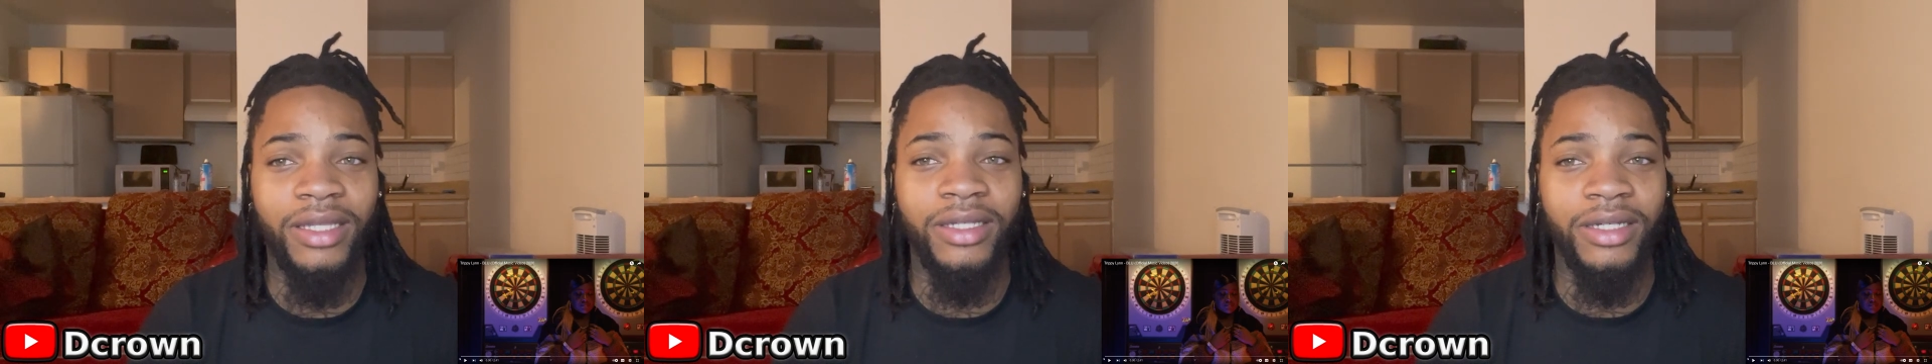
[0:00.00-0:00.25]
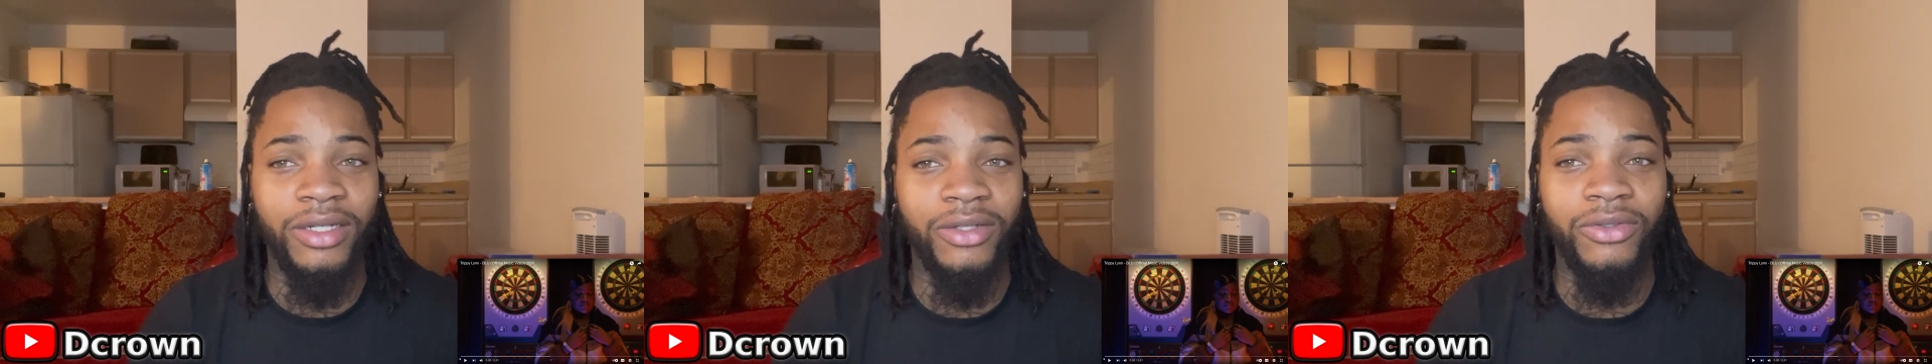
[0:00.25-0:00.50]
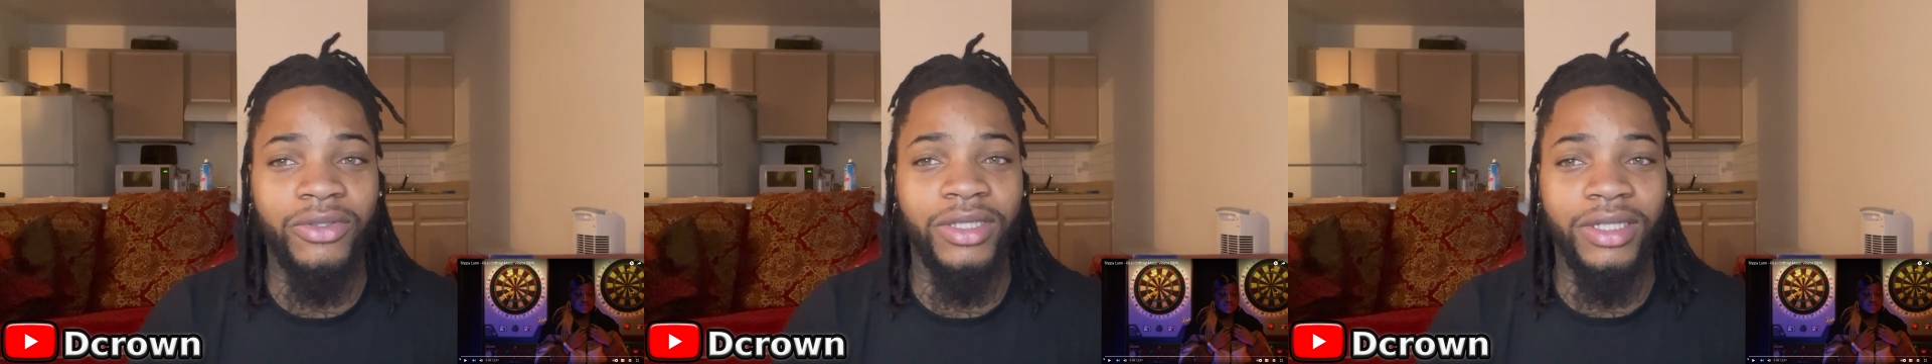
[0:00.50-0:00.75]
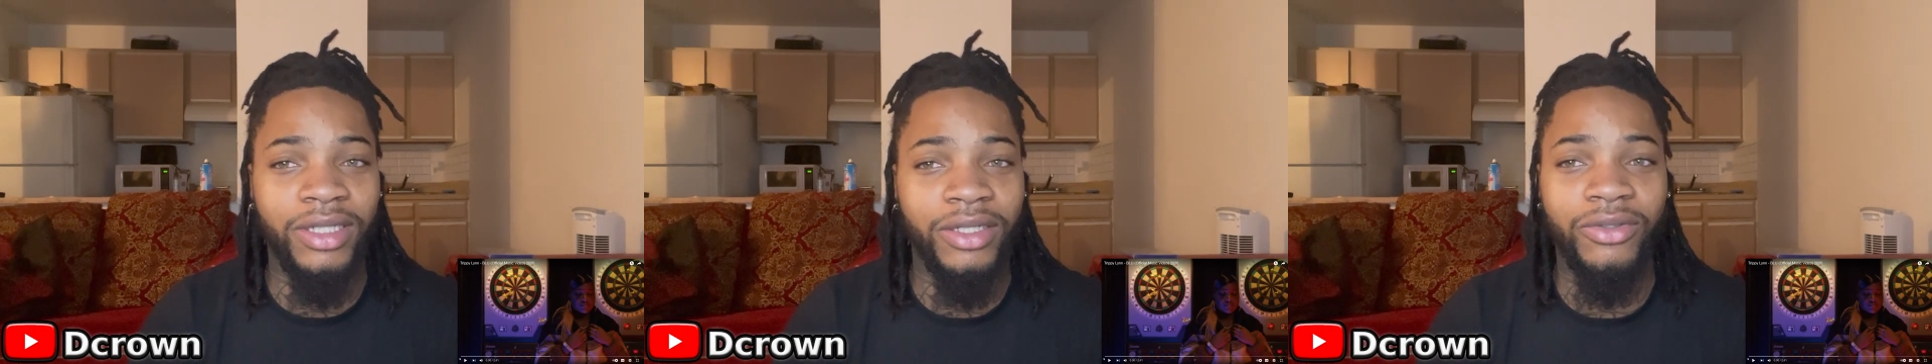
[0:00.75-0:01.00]
your uncle,
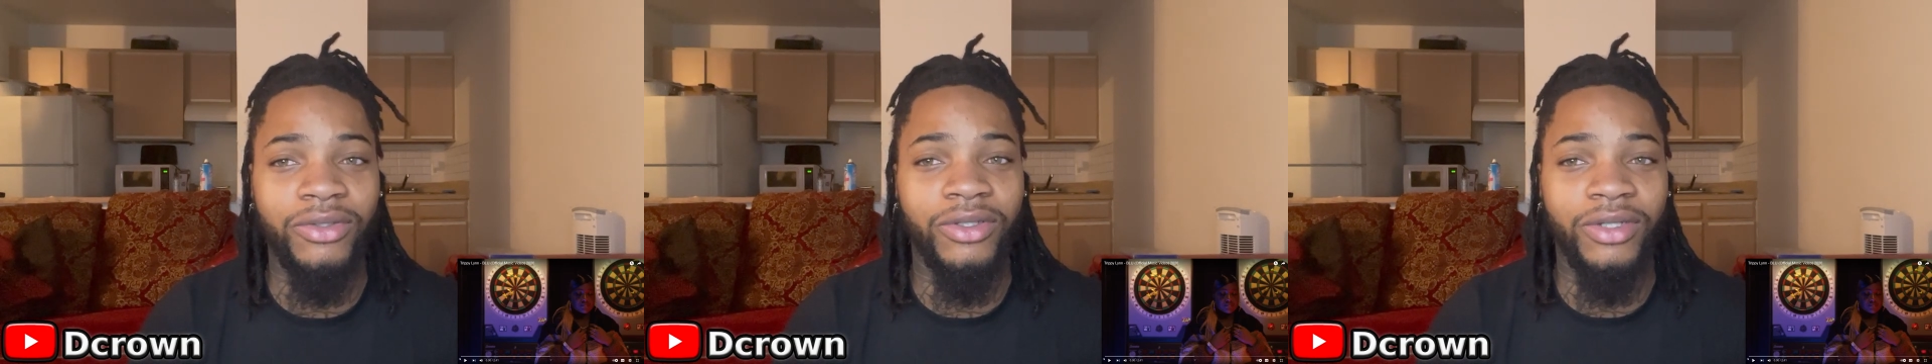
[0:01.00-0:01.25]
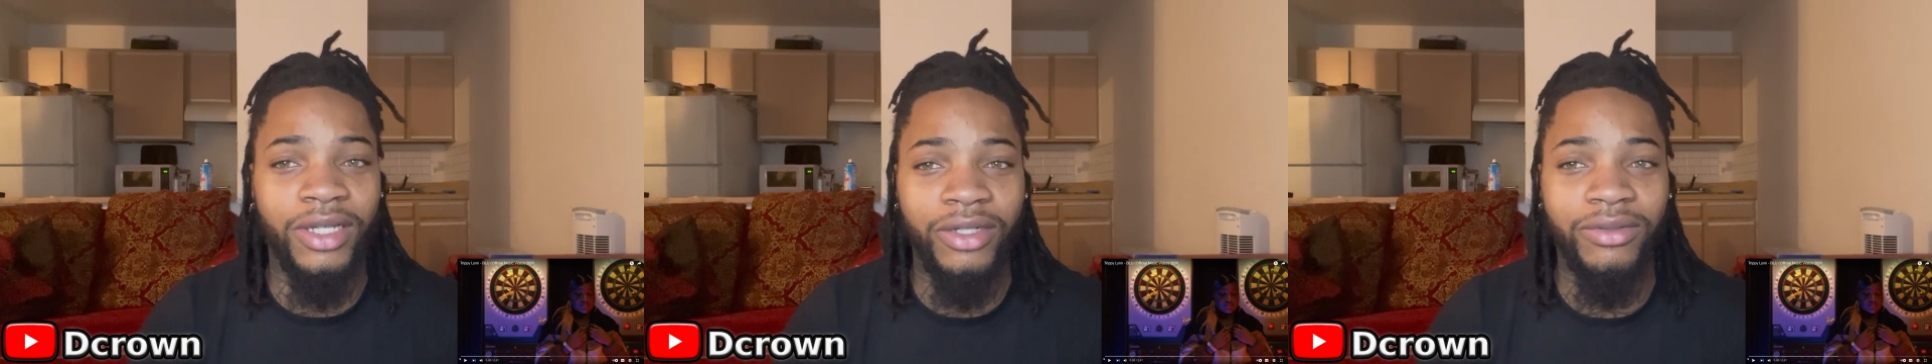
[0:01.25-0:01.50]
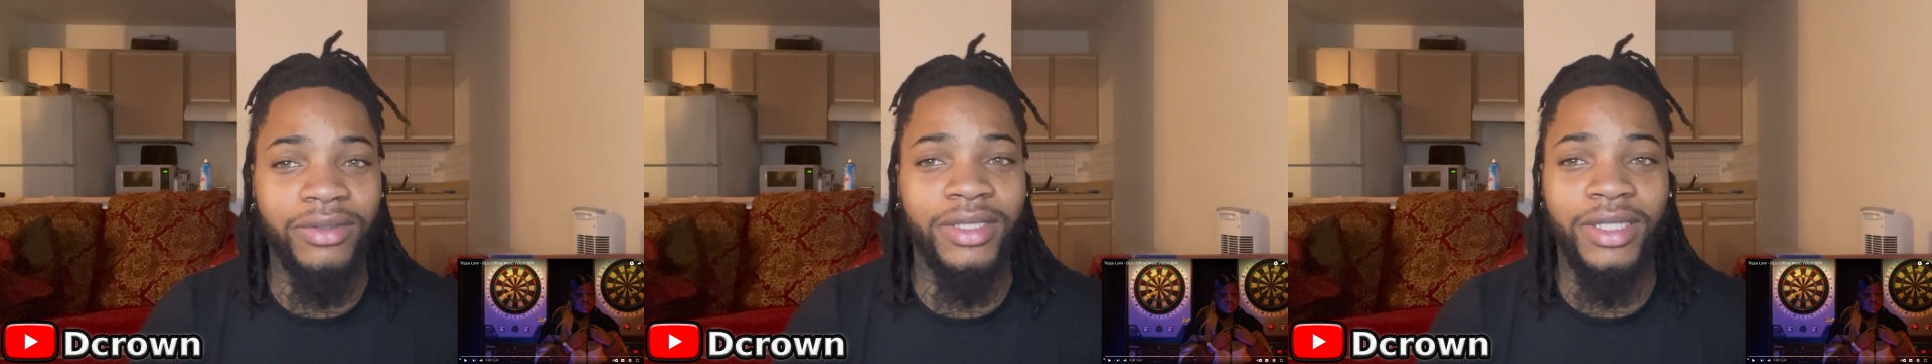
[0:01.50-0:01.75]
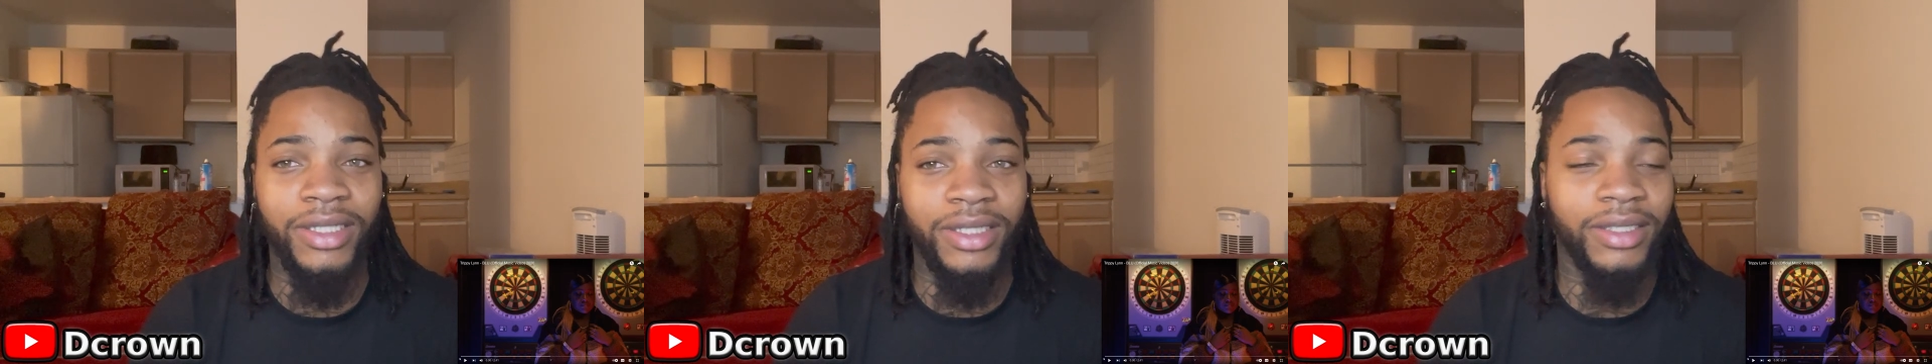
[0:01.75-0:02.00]
your uncle, your uncle,
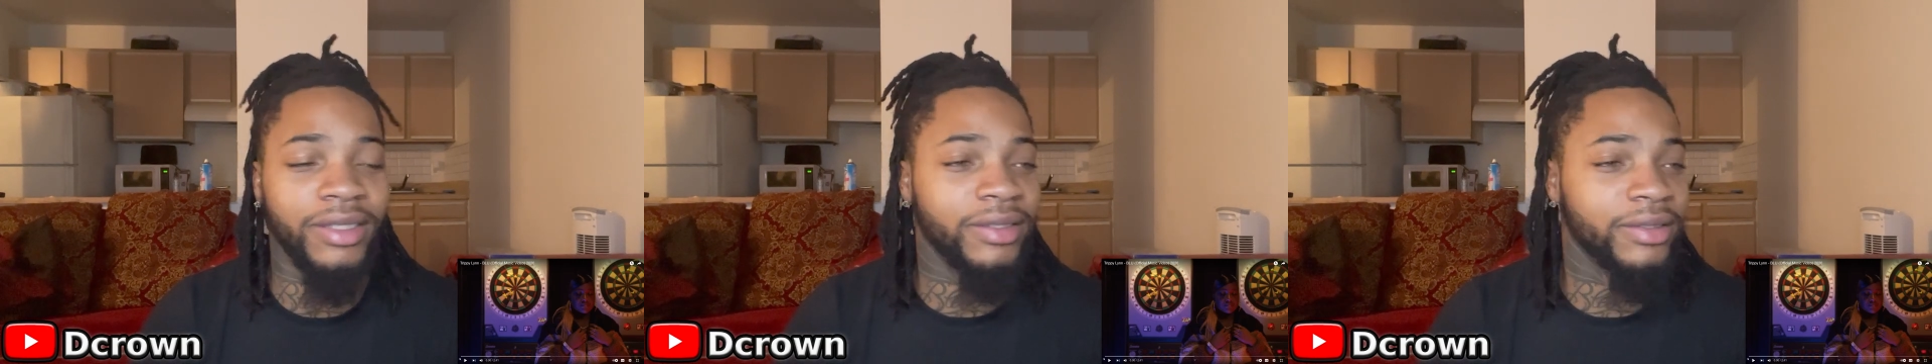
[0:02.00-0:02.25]
yeah.